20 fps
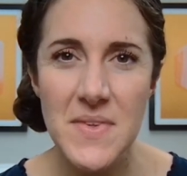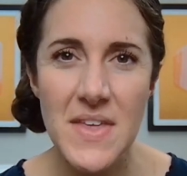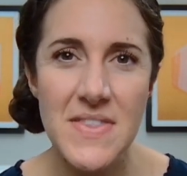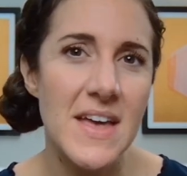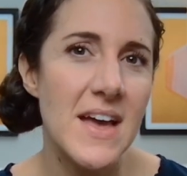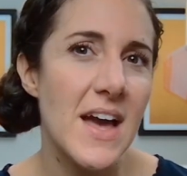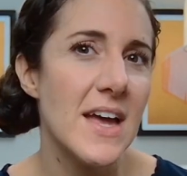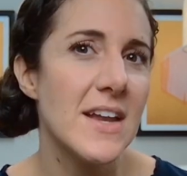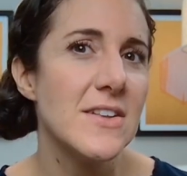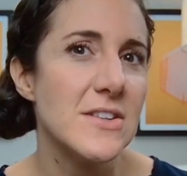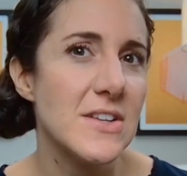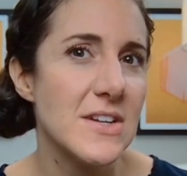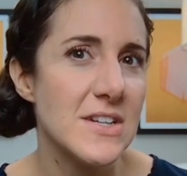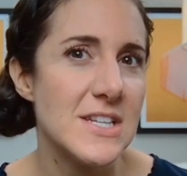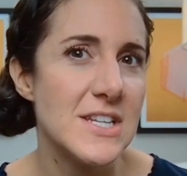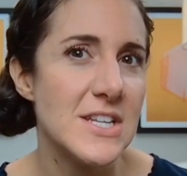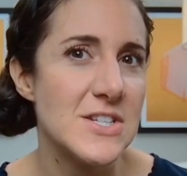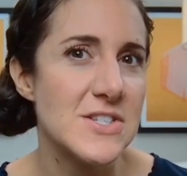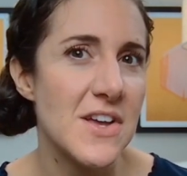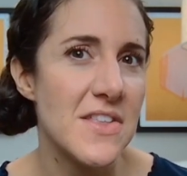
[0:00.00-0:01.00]
And they kind of
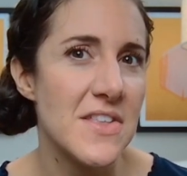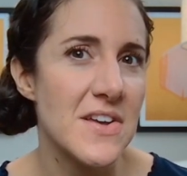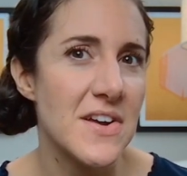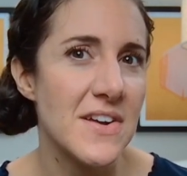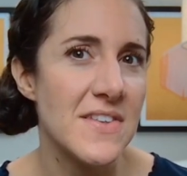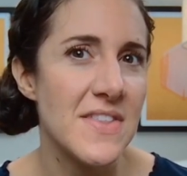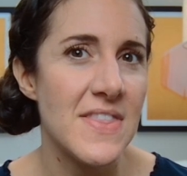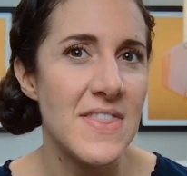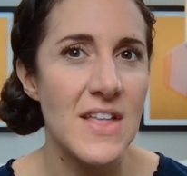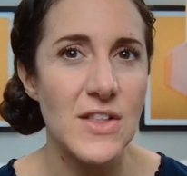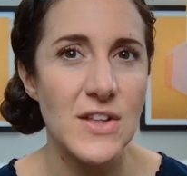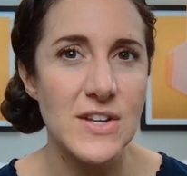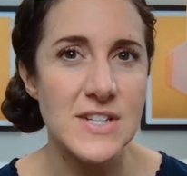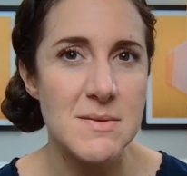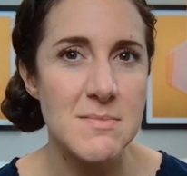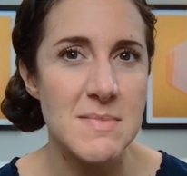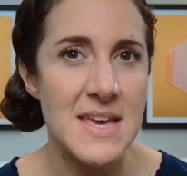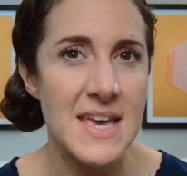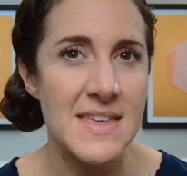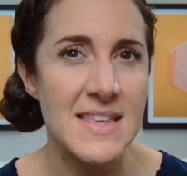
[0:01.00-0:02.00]
looked at each other and then they looked
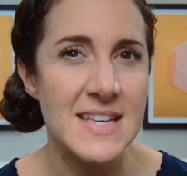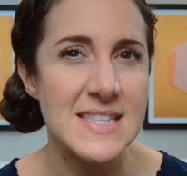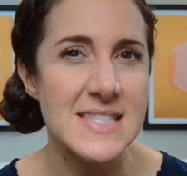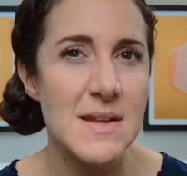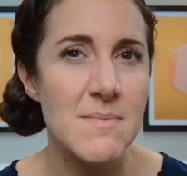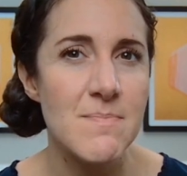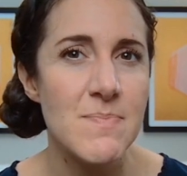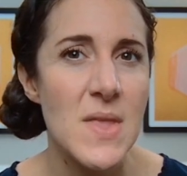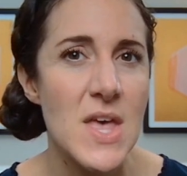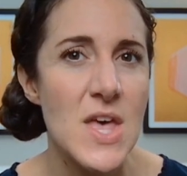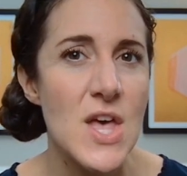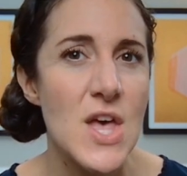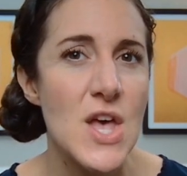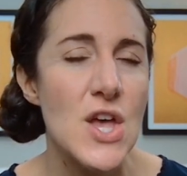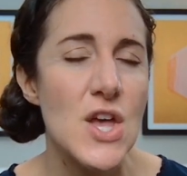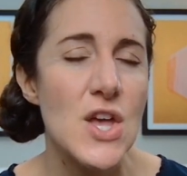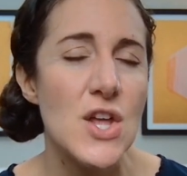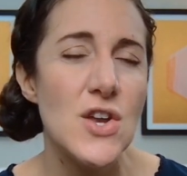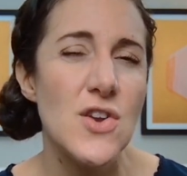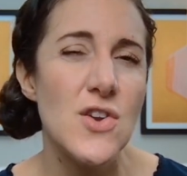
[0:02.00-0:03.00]
at me and they said,
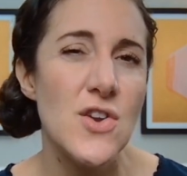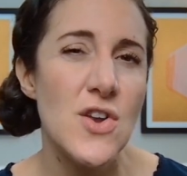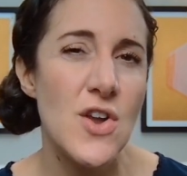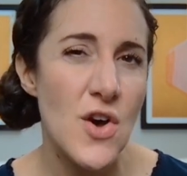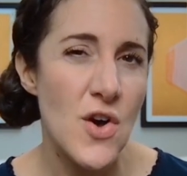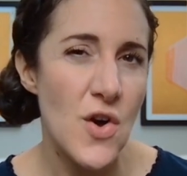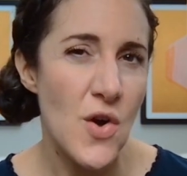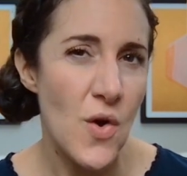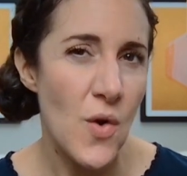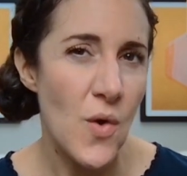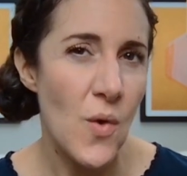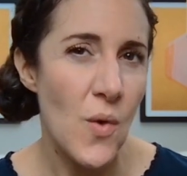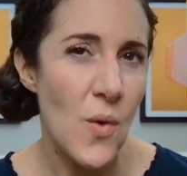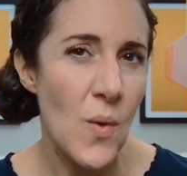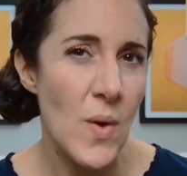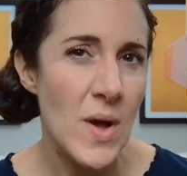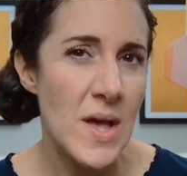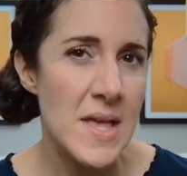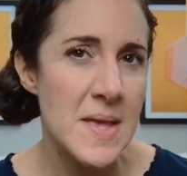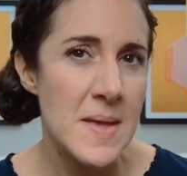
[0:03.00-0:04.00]

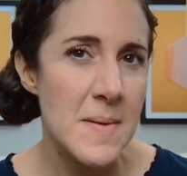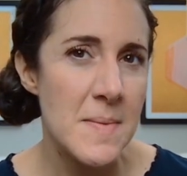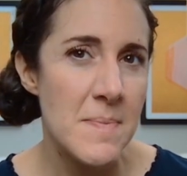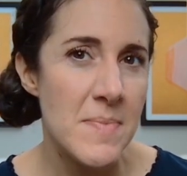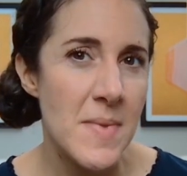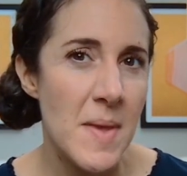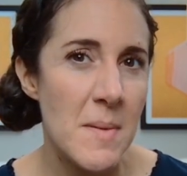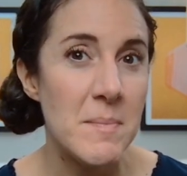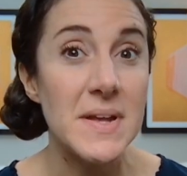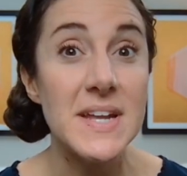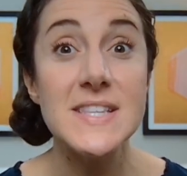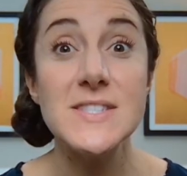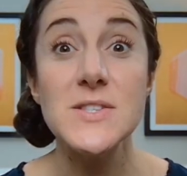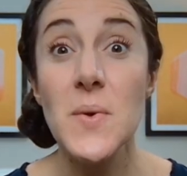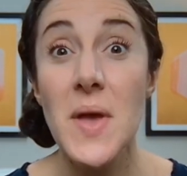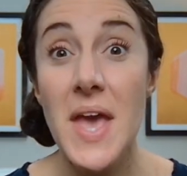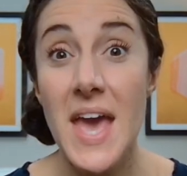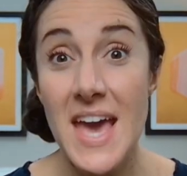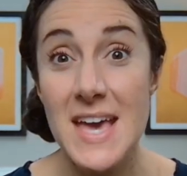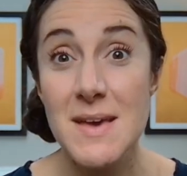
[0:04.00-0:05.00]
"No, but it's
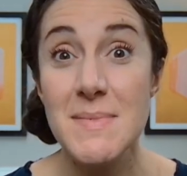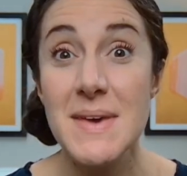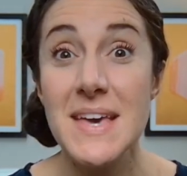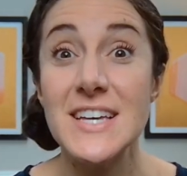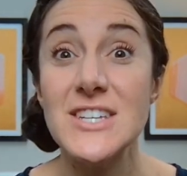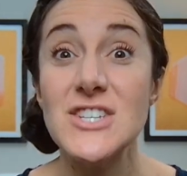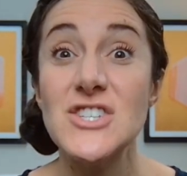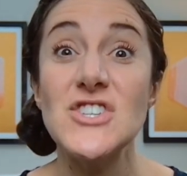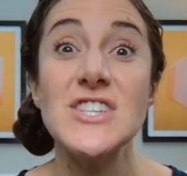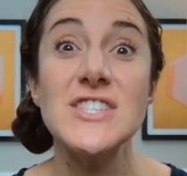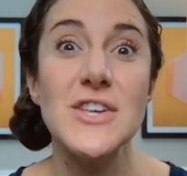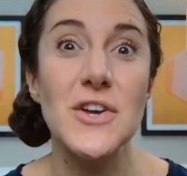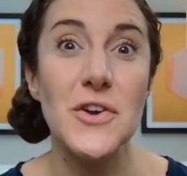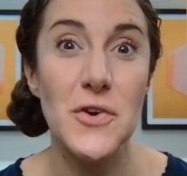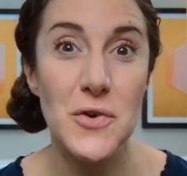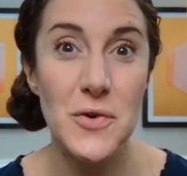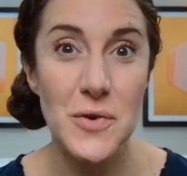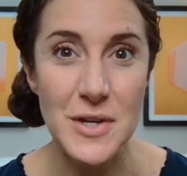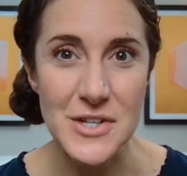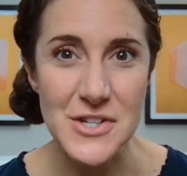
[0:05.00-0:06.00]
okay because she's a
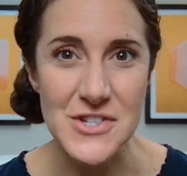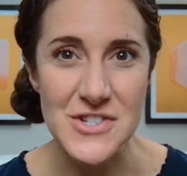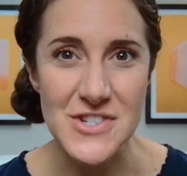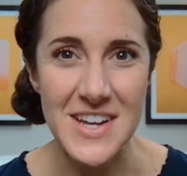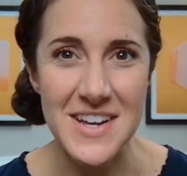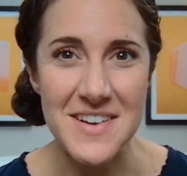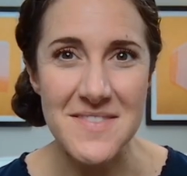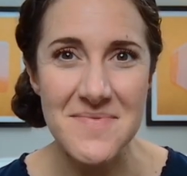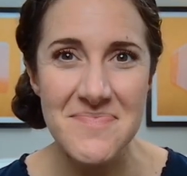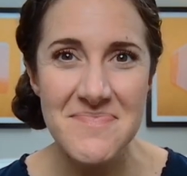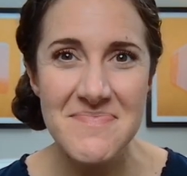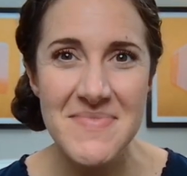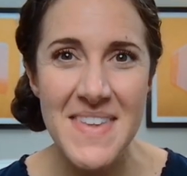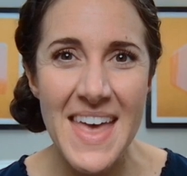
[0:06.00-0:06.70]
Christian."